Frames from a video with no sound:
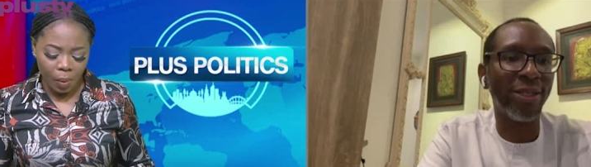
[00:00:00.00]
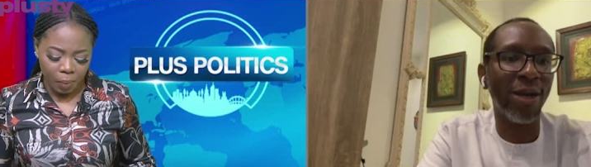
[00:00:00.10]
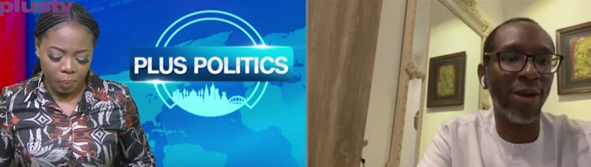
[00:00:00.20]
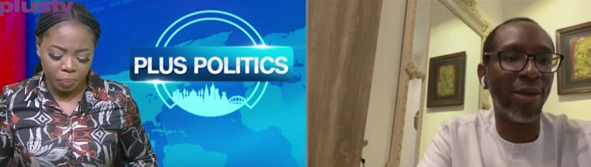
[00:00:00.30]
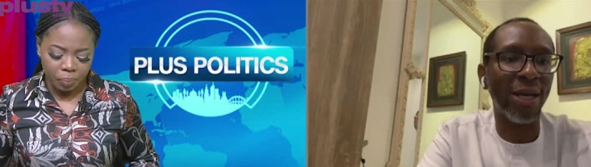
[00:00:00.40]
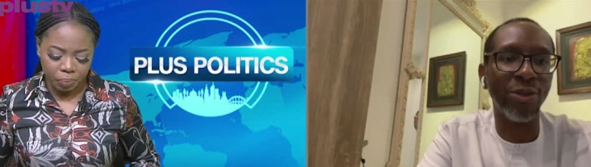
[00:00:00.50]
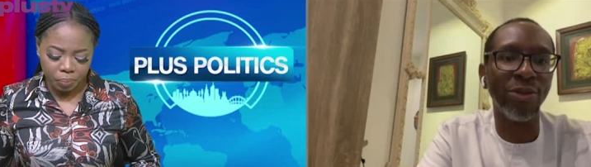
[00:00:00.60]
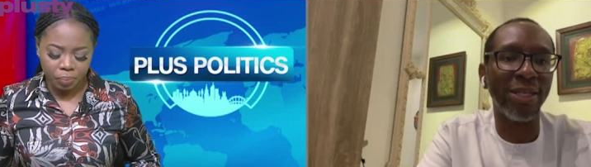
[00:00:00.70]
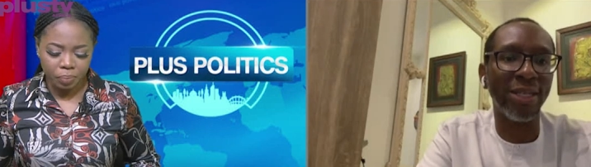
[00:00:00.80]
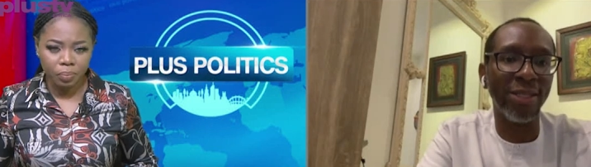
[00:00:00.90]
Speaker 1: now, I
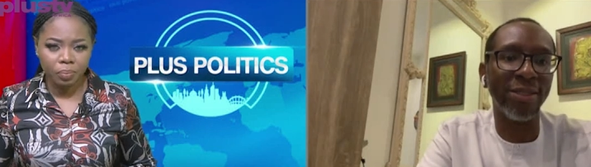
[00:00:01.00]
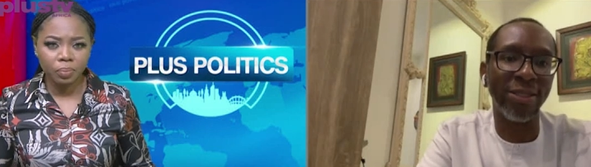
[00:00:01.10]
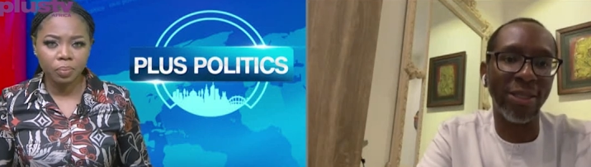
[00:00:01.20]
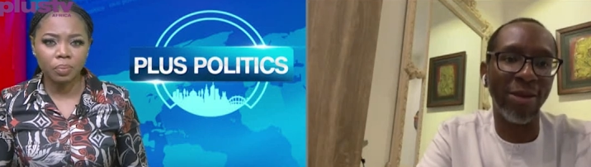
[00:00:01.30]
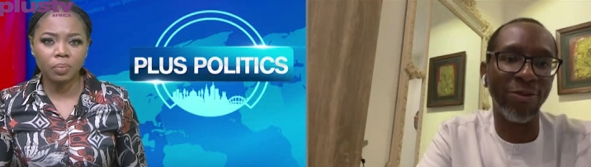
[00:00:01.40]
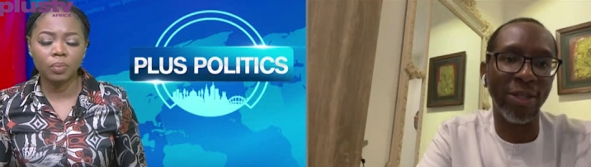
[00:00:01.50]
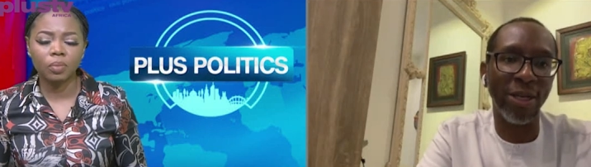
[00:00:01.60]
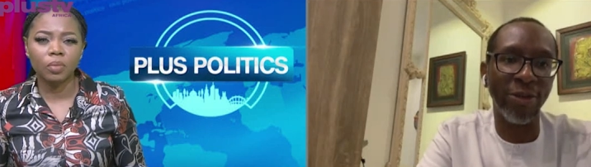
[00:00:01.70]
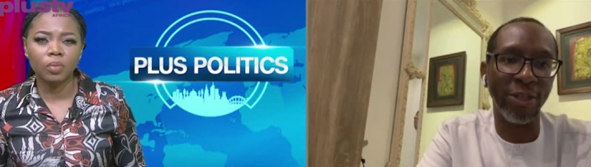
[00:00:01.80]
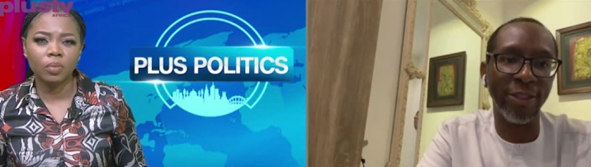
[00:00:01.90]
don't think is the time for
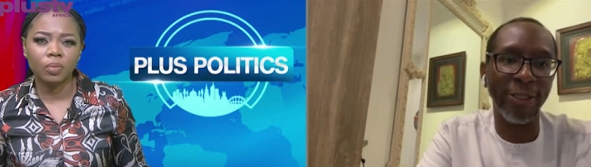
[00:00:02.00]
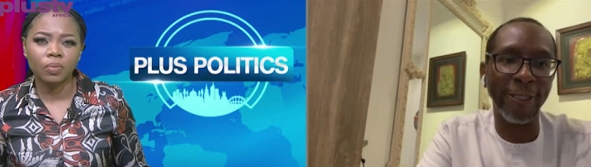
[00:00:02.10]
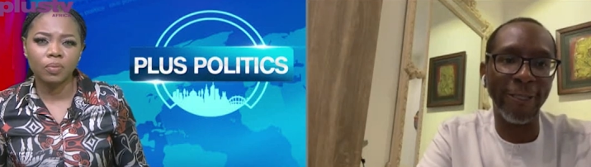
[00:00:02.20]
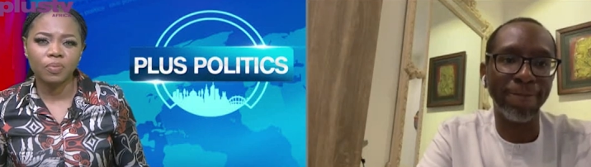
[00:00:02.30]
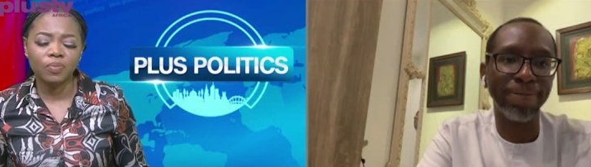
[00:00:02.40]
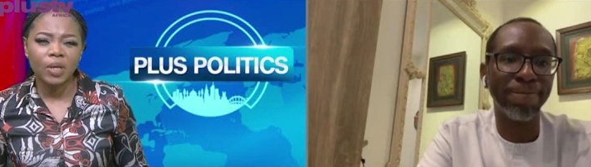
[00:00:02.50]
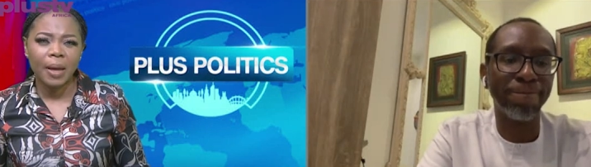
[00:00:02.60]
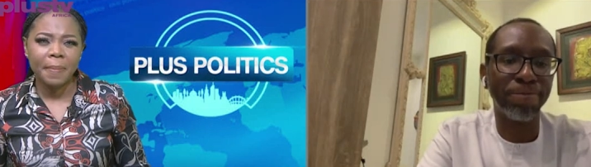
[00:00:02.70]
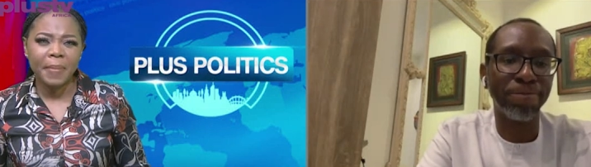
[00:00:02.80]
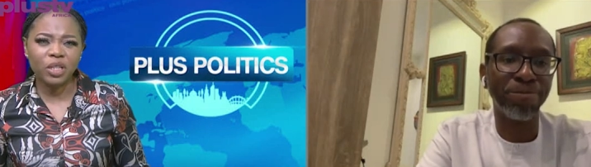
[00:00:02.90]
that reckoning.
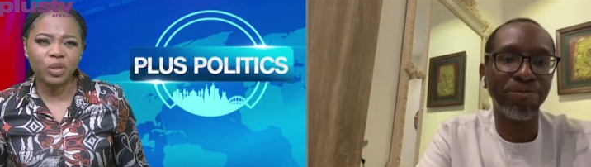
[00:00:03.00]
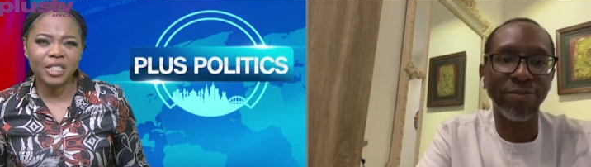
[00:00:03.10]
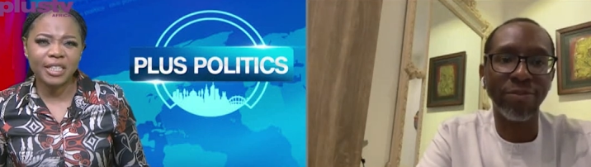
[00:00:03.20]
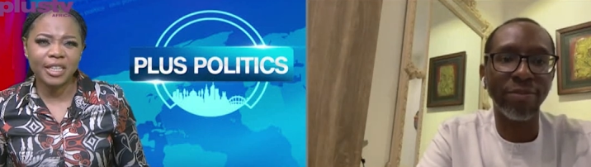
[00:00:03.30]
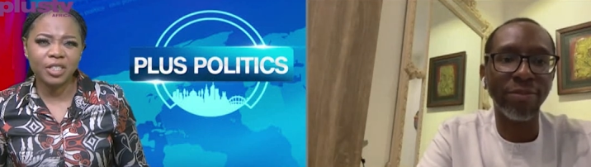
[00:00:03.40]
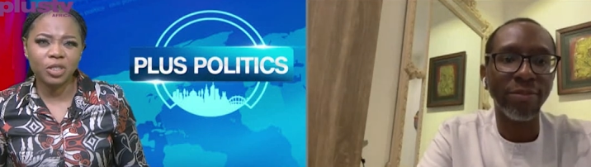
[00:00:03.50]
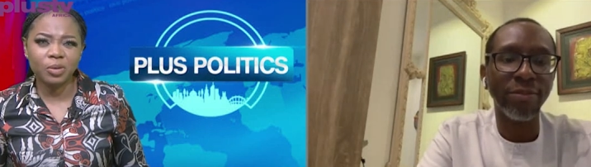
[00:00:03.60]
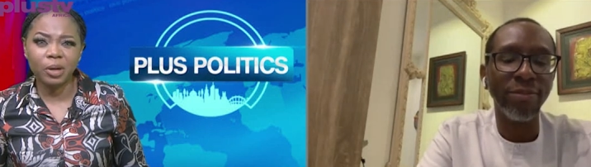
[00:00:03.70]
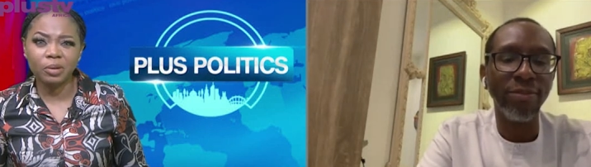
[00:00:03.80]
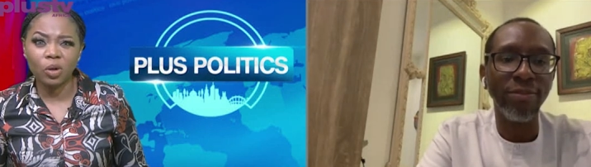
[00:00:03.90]
Speaker 2: May 29 is
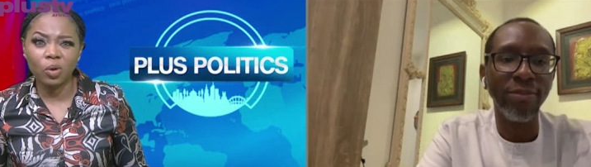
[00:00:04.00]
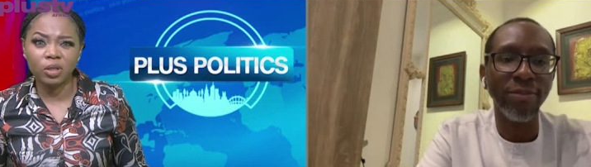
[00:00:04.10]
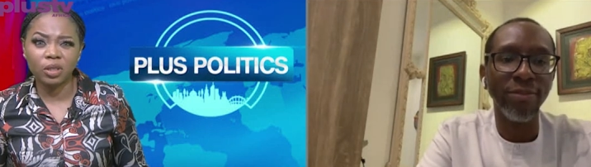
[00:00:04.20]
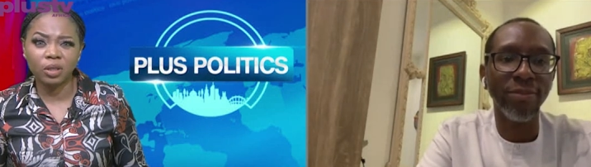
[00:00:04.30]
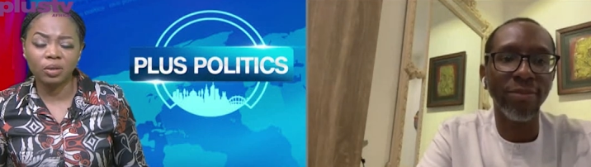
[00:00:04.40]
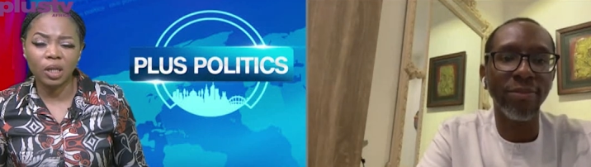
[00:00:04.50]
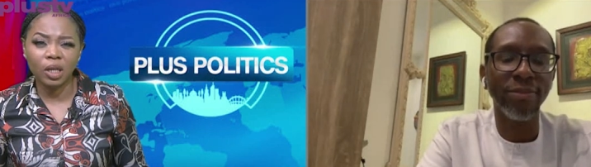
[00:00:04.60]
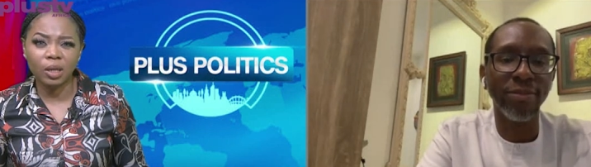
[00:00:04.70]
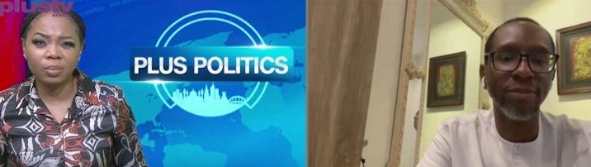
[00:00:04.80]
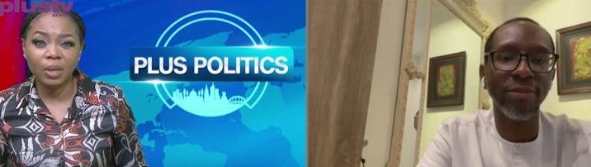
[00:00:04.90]
just around the corner,
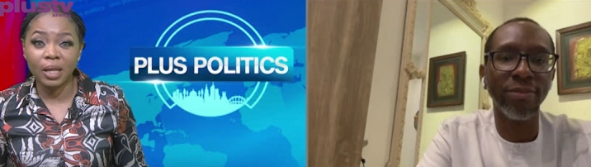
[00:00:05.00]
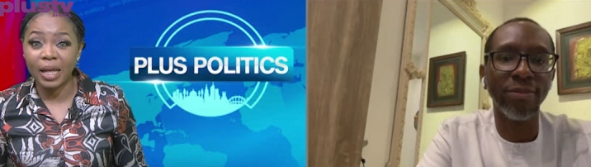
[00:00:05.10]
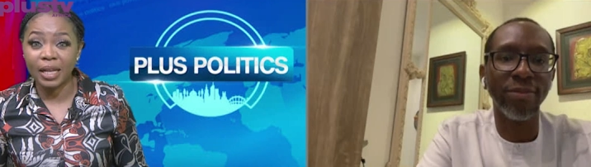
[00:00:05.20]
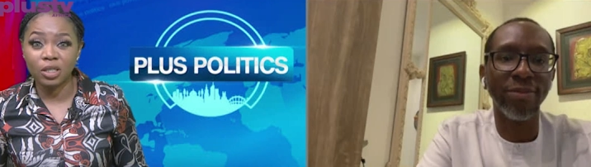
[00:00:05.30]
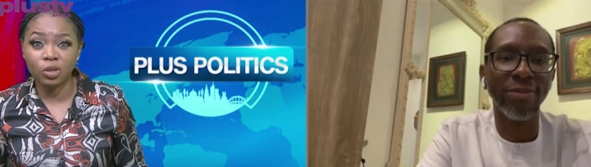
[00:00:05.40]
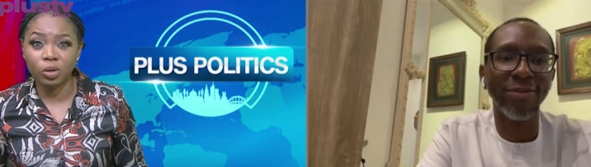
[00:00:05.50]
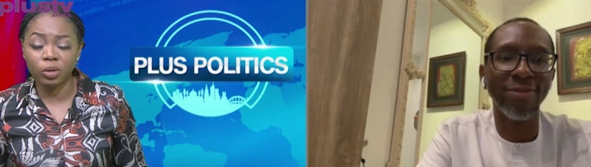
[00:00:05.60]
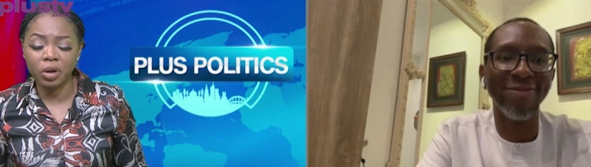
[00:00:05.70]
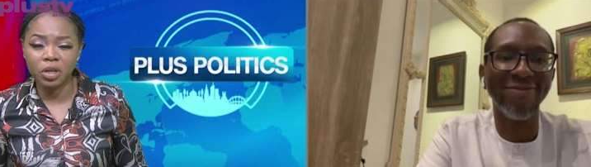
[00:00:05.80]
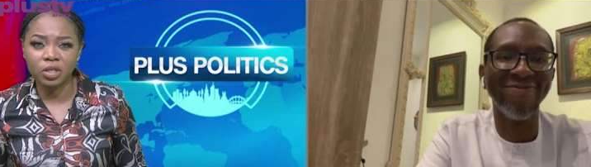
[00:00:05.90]
um, and that's
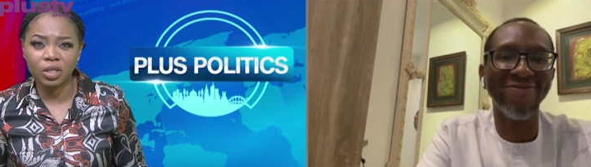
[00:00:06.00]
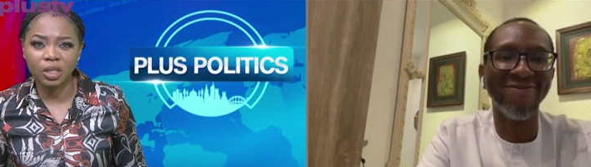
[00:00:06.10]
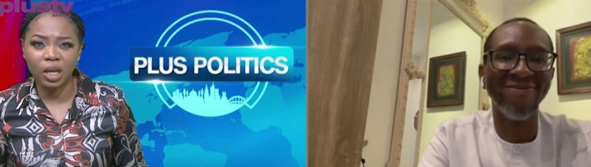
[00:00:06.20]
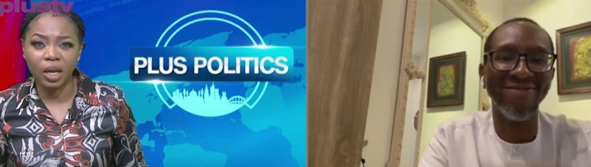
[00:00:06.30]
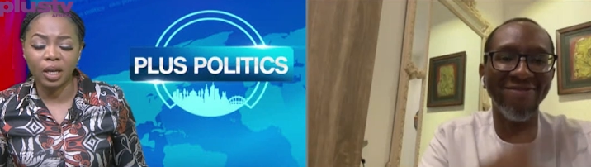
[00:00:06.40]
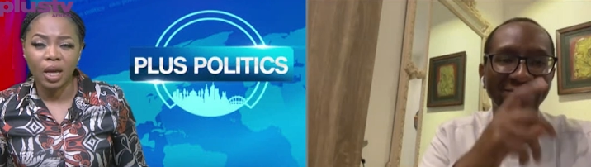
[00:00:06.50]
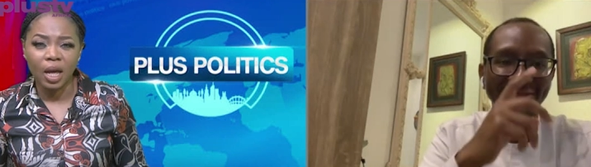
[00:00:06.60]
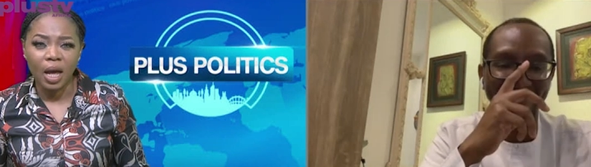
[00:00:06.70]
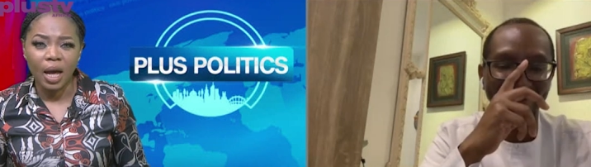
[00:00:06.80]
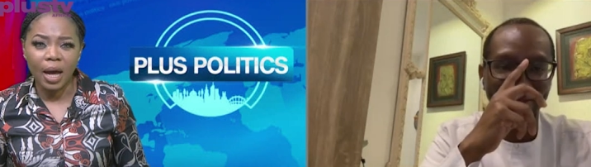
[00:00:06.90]
inauguration day.
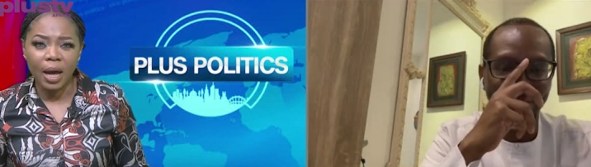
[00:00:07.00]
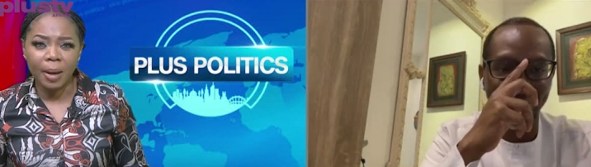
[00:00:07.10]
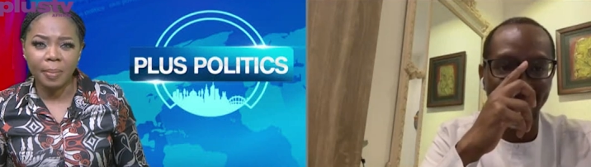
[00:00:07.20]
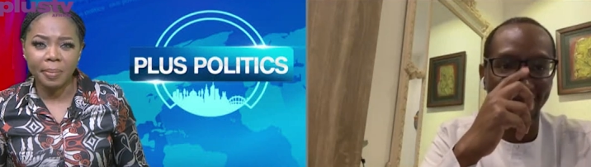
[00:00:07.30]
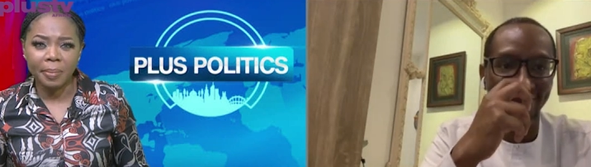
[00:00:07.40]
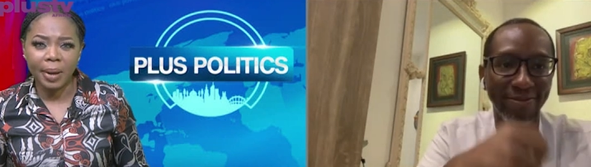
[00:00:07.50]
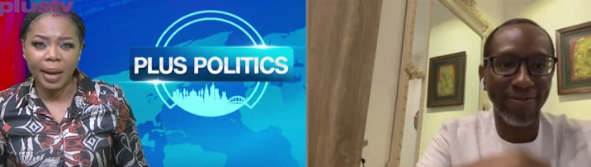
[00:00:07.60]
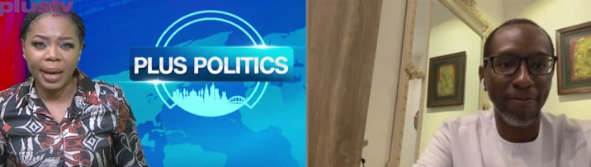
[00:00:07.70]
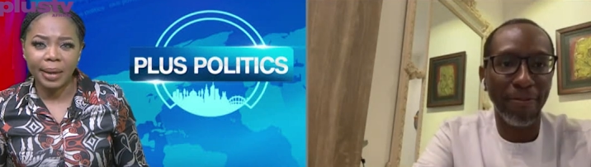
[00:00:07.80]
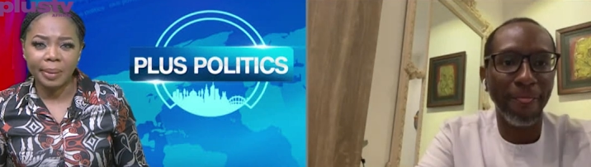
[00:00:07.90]
Um,
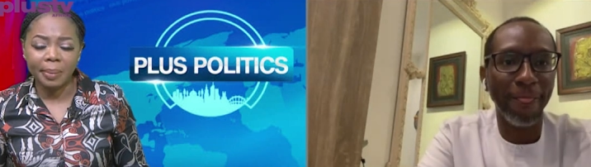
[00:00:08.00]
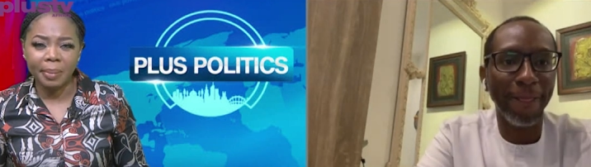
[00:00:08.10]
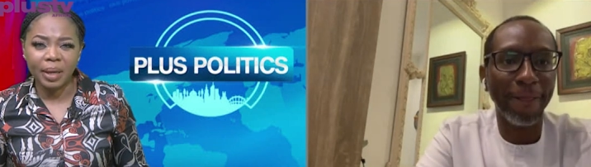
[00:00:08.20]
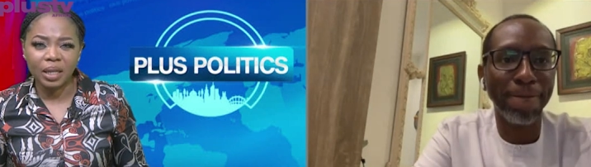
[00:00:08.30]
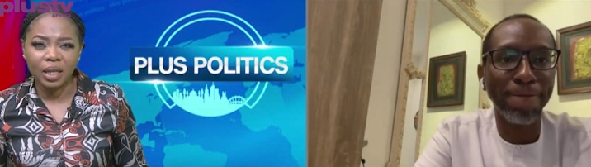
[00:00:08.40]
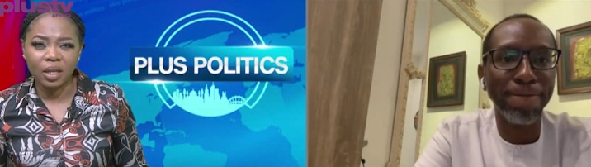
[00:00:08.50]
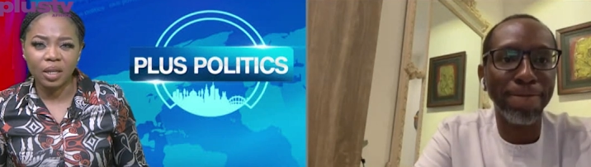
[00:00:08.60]
and many,